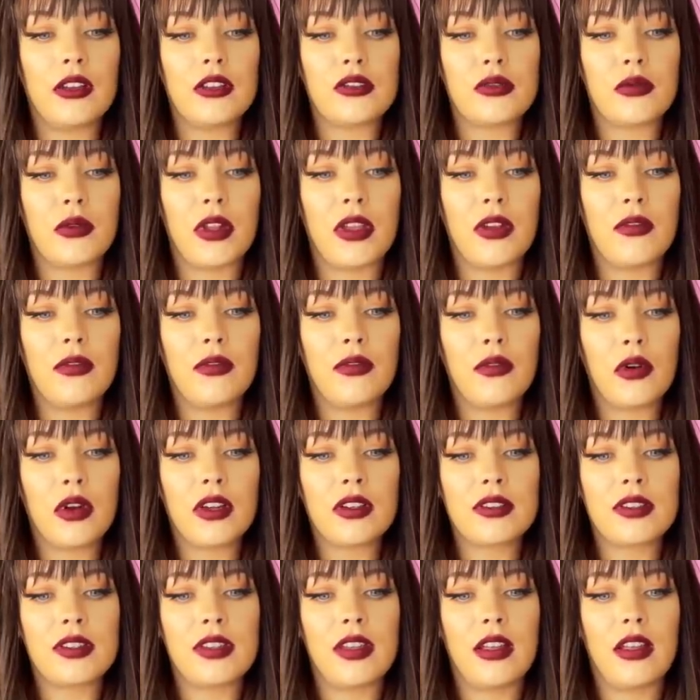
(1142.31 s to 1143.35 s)

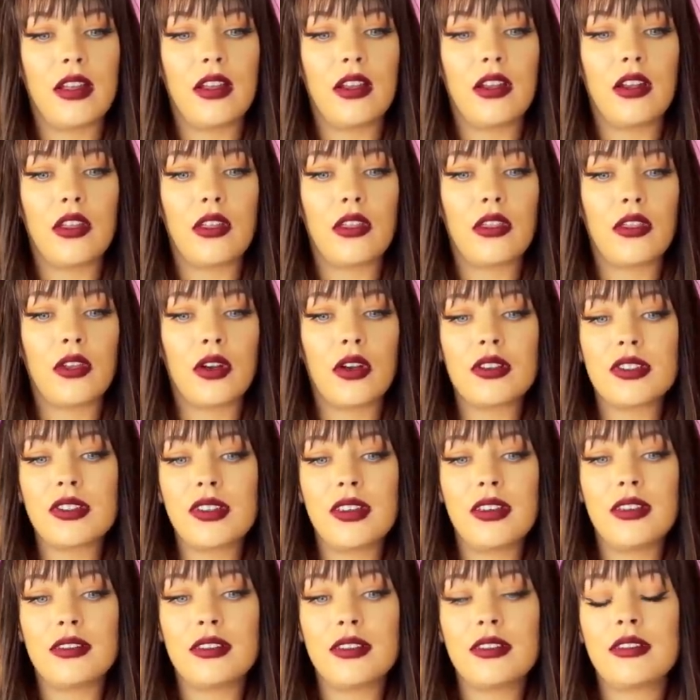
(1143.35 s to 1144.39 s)
2014,
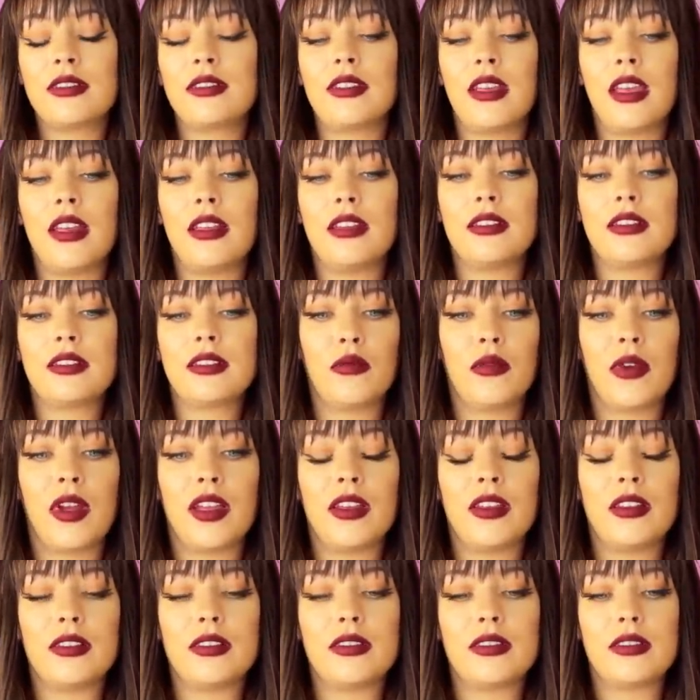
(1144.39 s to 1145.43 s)
13 states
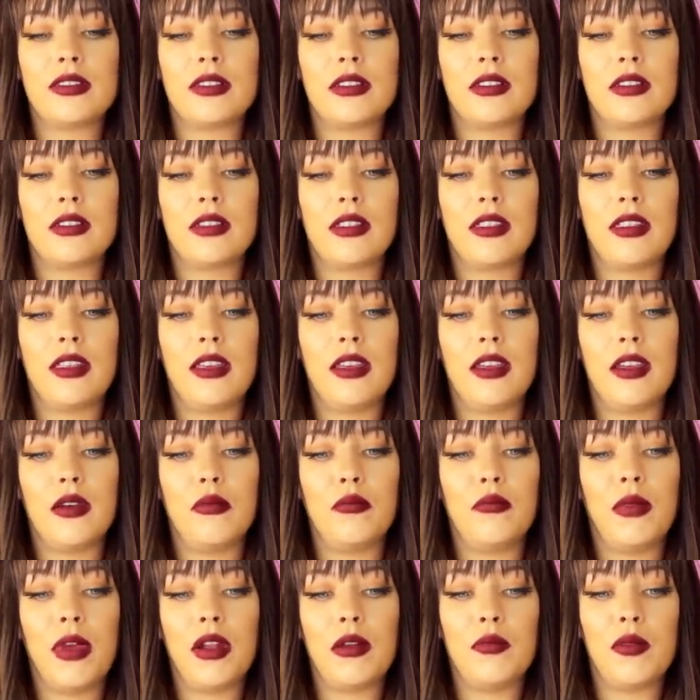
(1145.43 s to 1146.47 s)
raised the
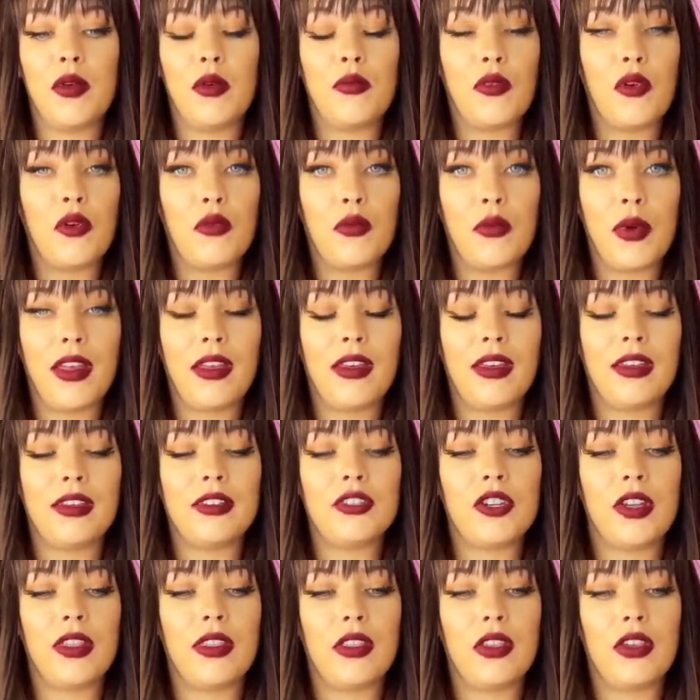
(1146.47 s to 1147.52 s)
minimum
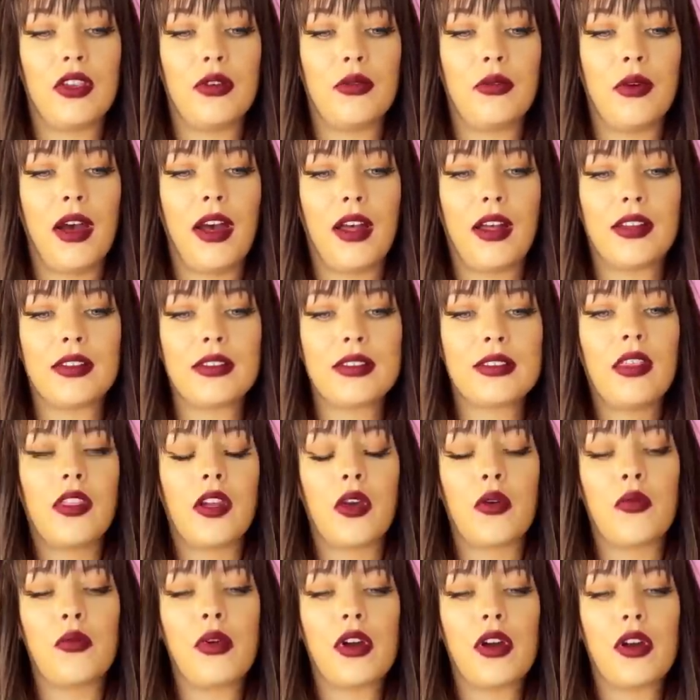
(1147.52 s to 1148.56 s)
wage in the US.
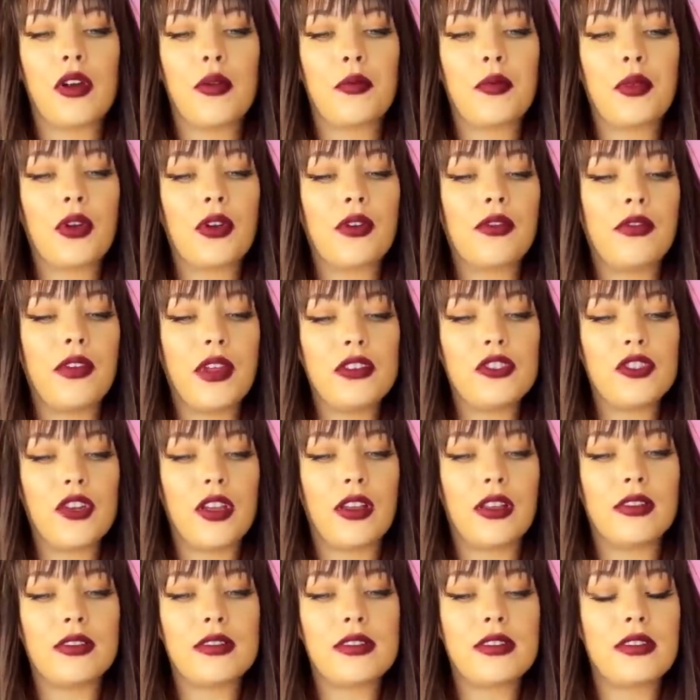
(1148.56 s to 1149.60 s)
There were
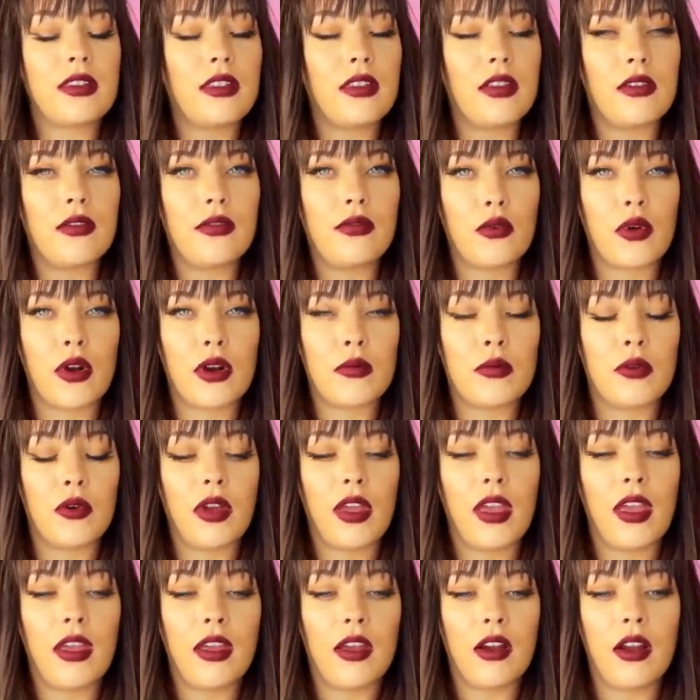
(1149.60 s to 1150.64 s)
provisions to the Affordable
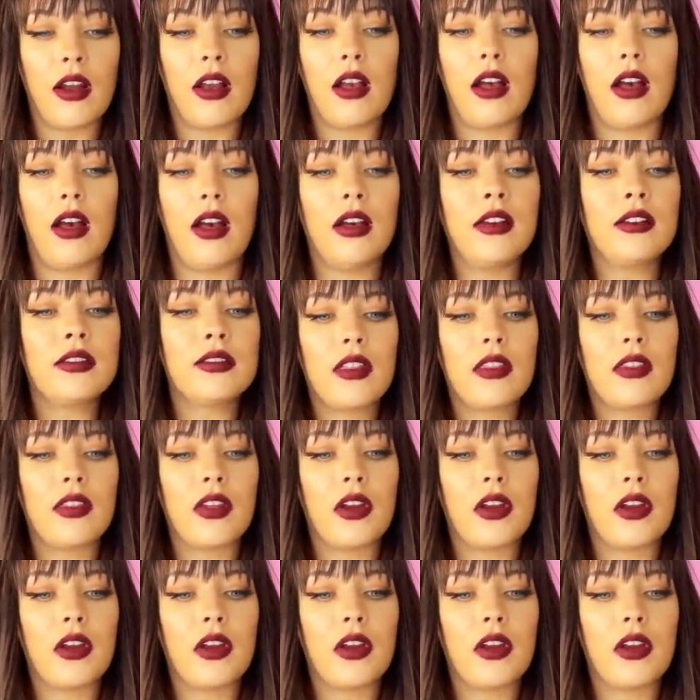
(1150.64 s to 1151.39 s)
Care Act.